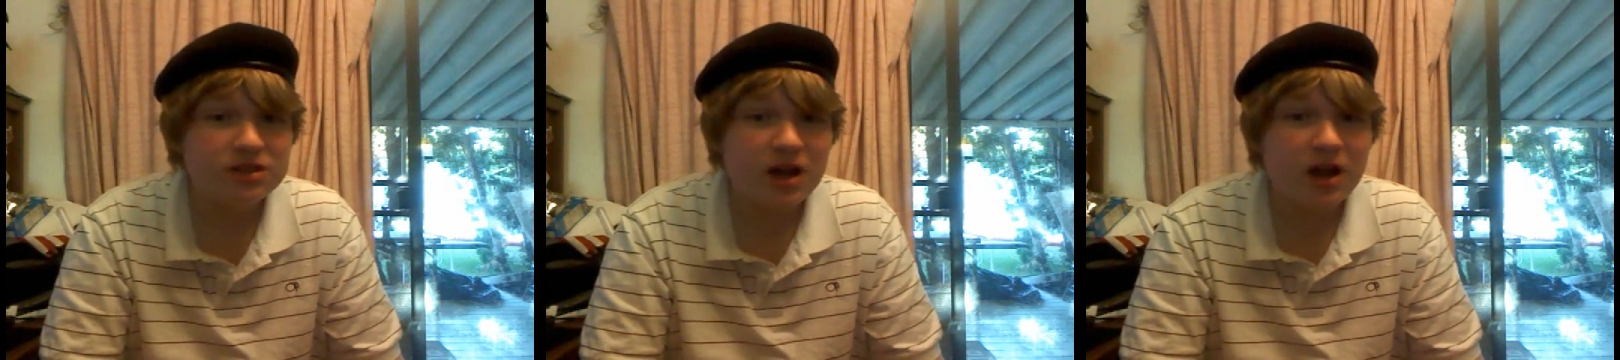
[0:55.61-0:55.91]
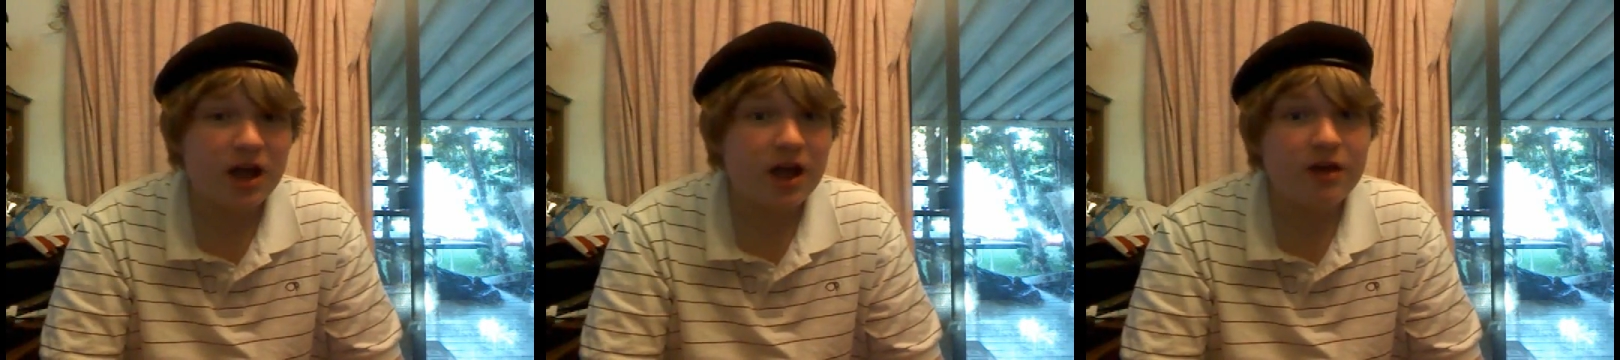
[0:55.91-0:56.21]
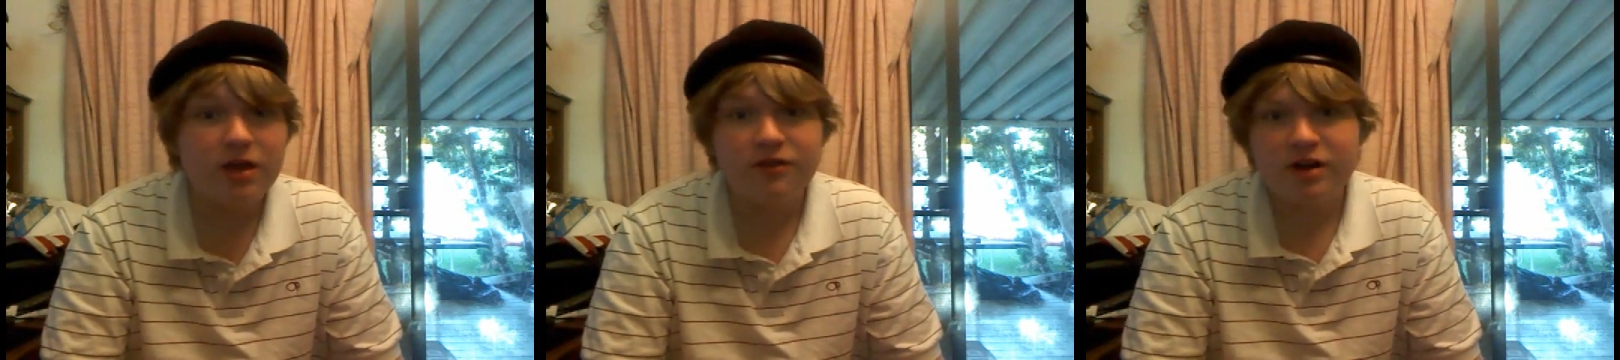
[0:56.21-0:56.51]
and
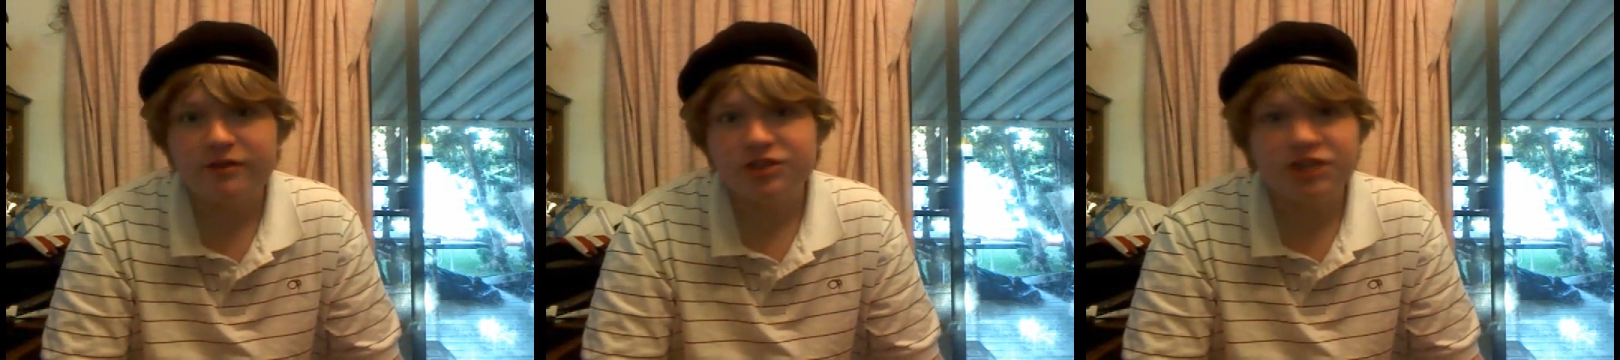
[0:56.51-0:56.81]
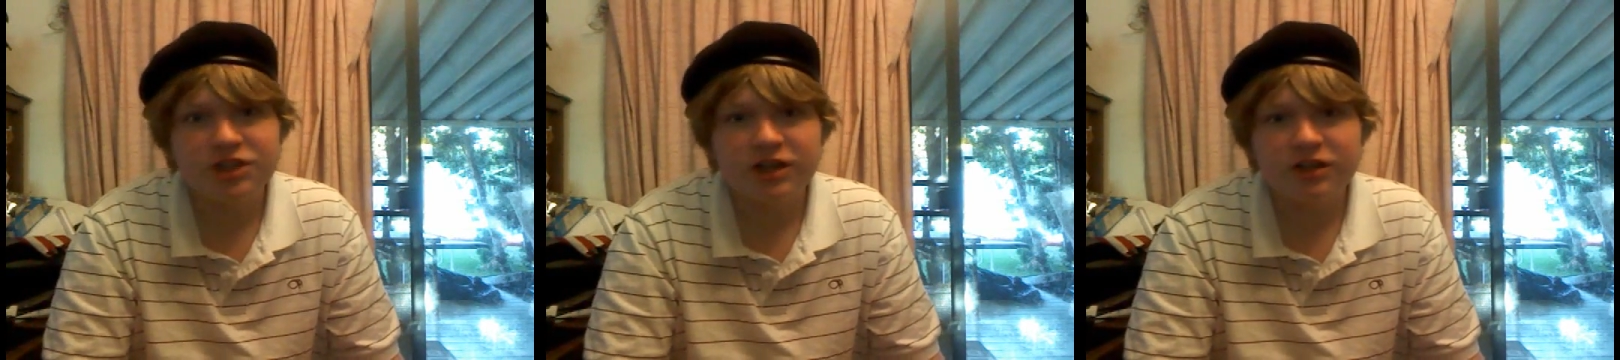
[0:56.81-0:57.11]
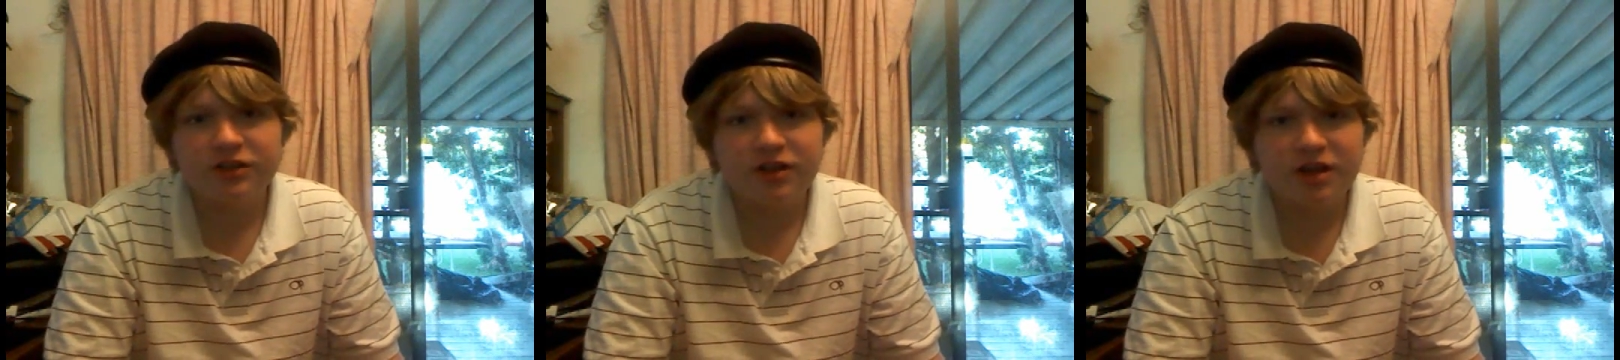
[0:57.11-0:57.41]
I even have a
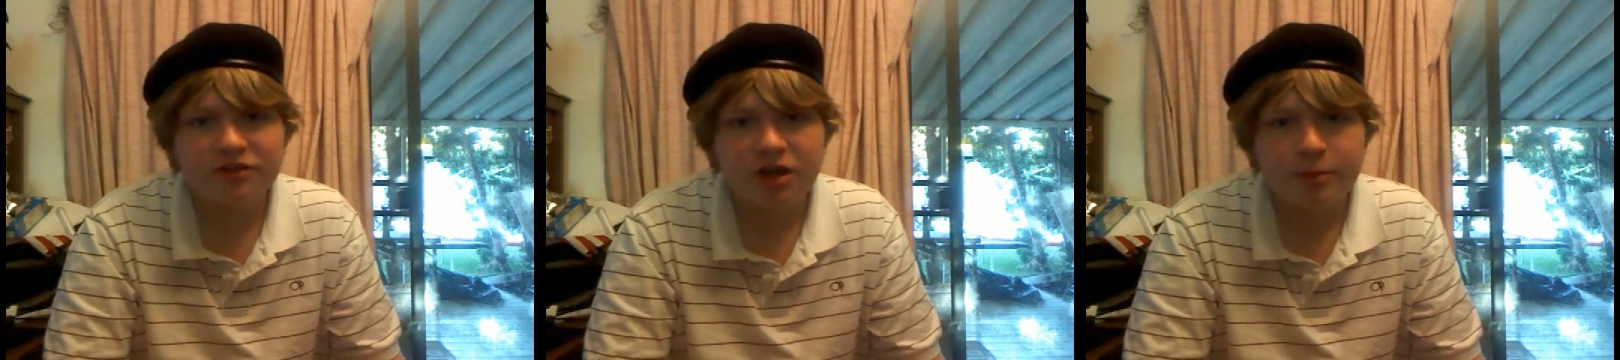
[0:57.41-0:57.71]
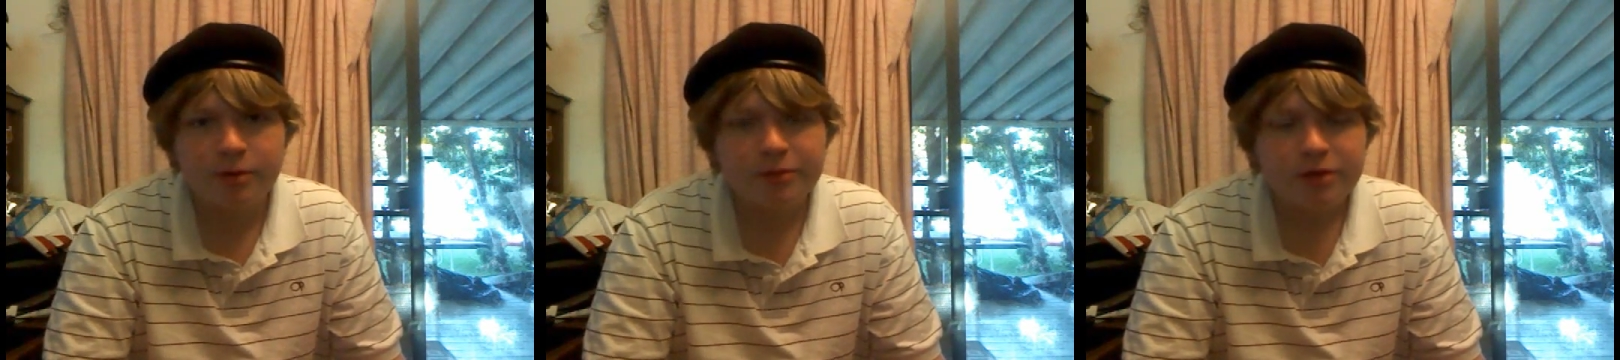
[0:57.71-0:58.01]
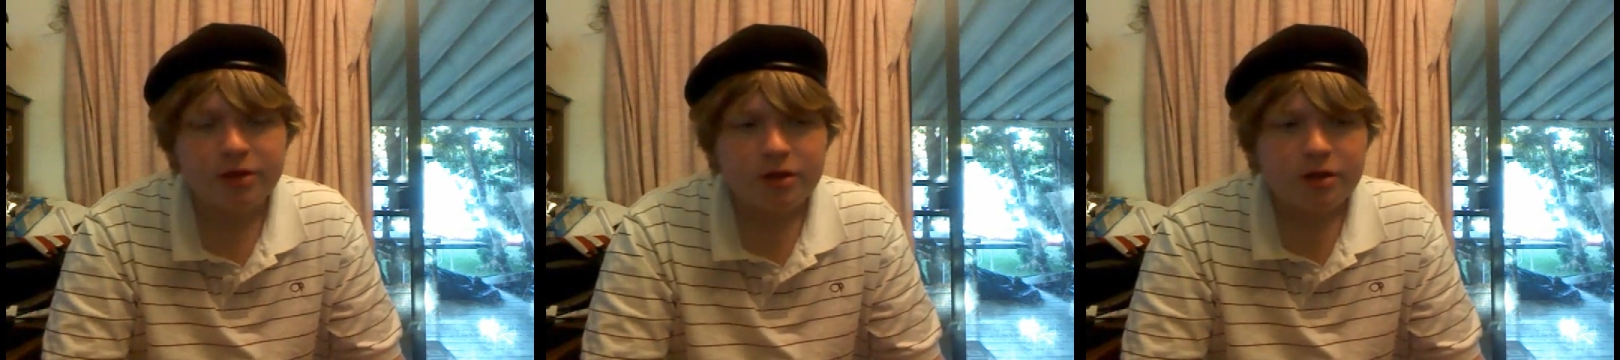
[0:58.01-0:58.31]
shotgun that has hop up.
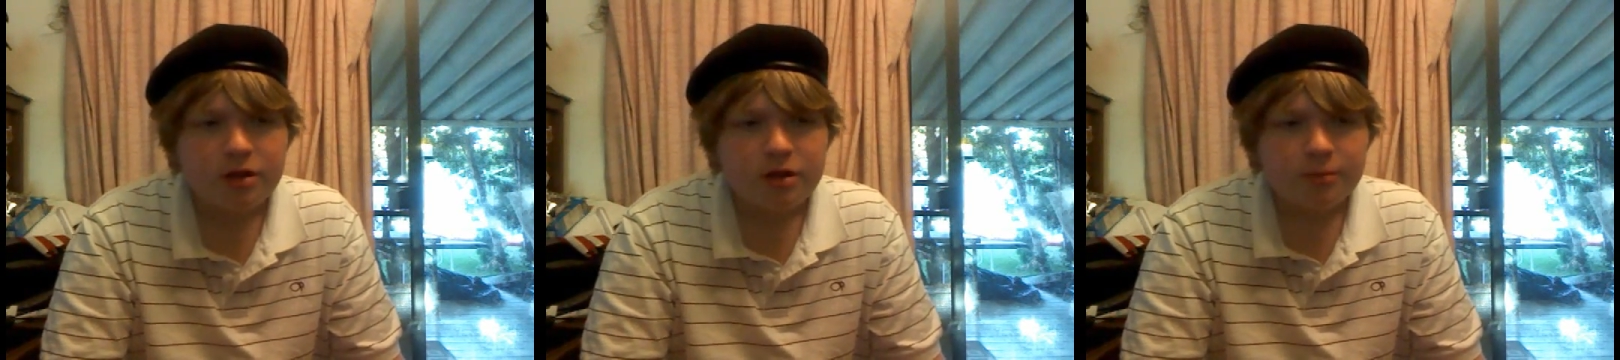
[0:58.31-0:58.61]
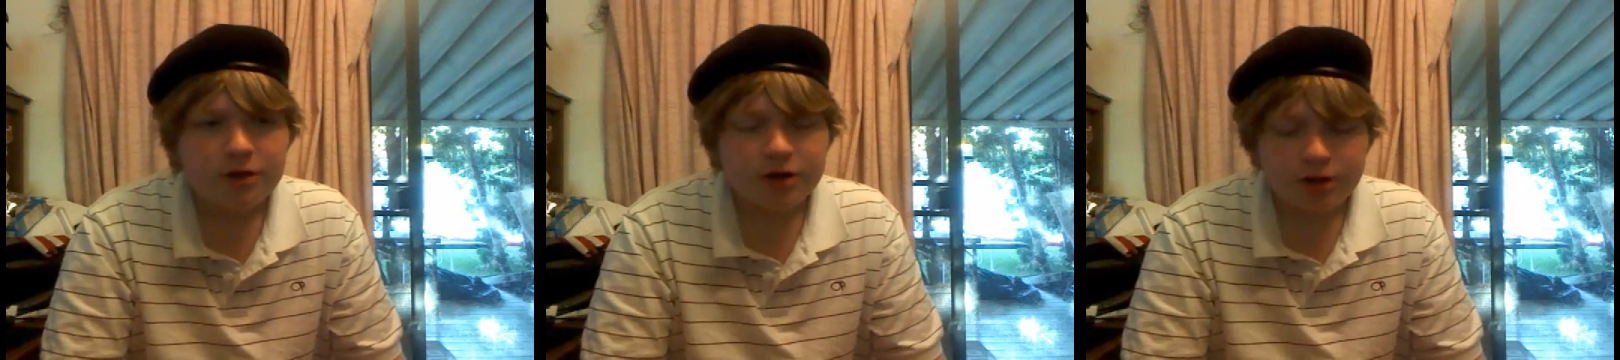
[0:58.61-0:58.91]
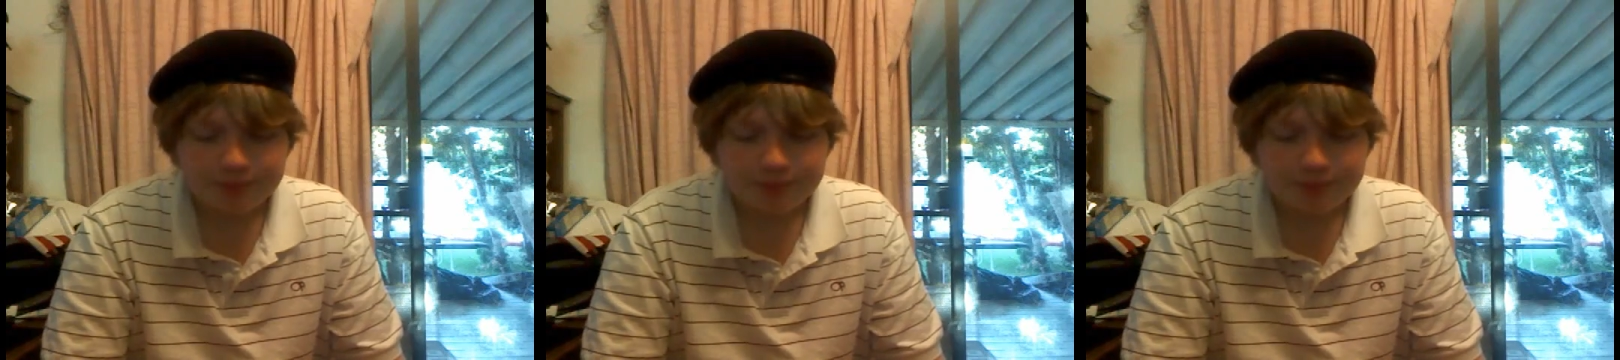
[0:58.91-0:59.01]
But